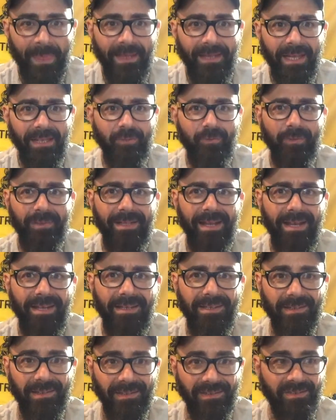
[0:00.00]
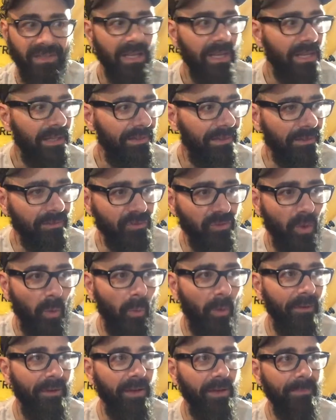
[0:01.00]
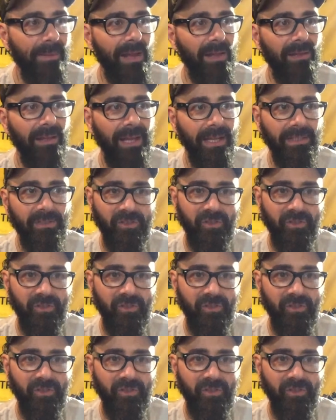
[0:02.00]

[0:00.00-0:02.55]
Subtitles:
That's ridiculous. They're so worried about